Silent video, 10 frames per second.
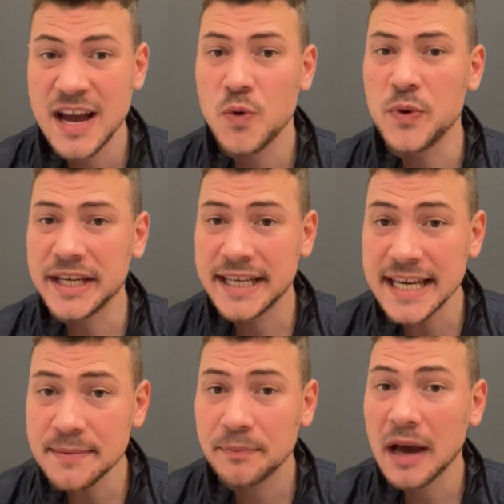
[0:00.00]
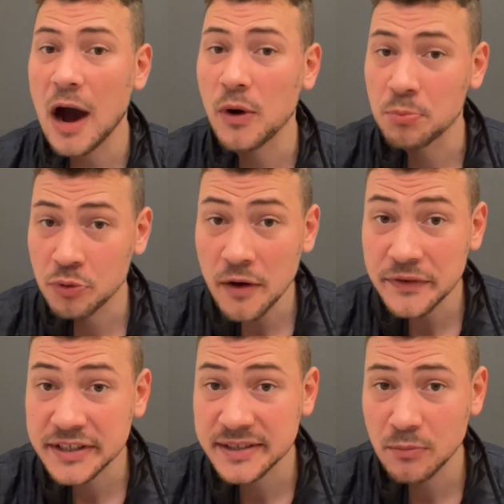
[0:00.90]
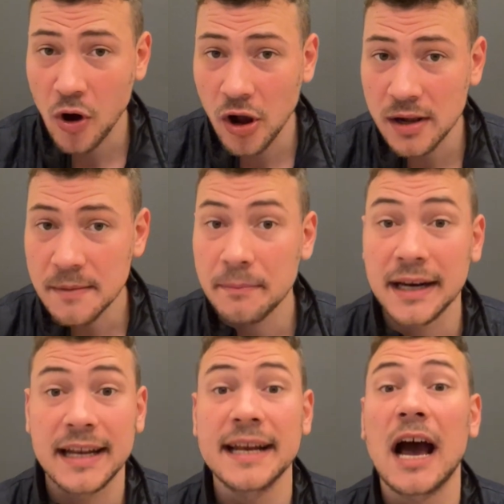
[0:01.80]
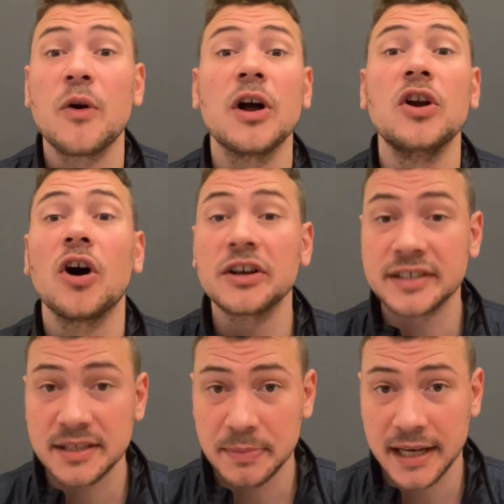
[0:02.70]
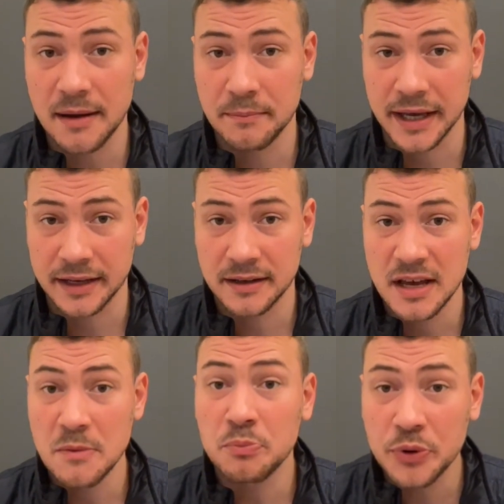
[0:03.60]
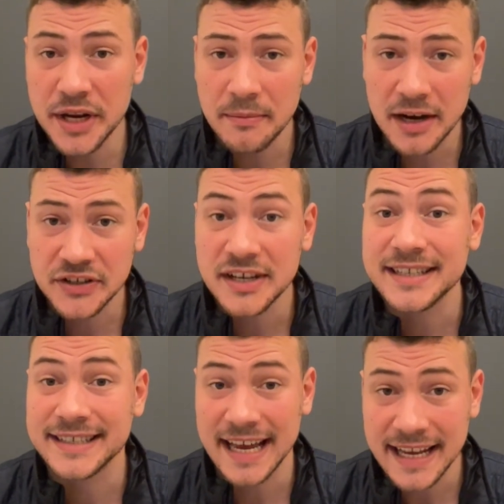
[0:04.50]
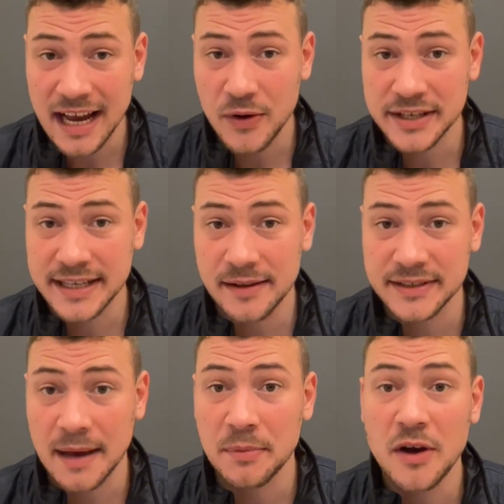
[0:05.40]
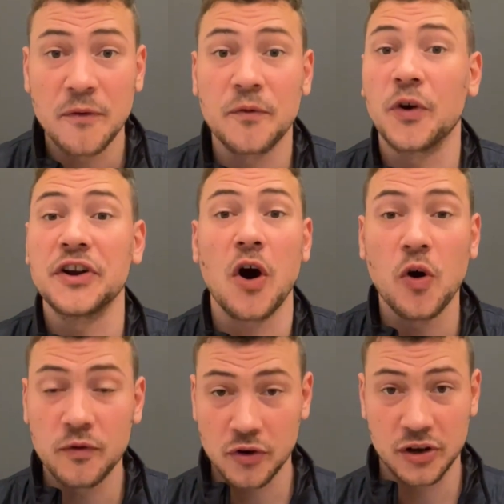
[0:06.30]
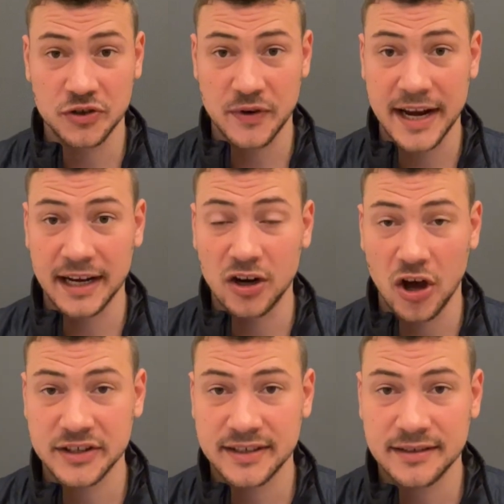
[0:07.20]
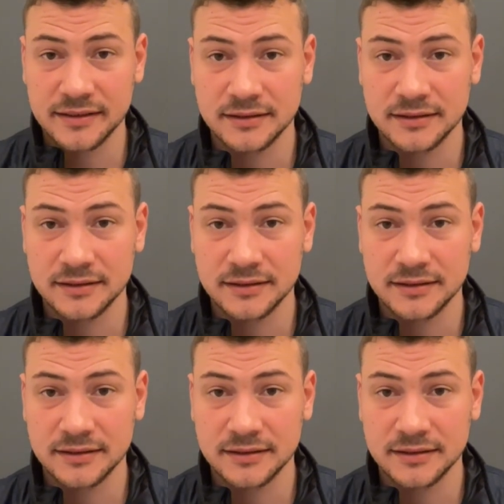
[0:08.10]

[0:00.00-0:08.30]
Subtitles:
We keep our profits small, but let our losses become big, pretty much setting ourselves up for an overall trading loss.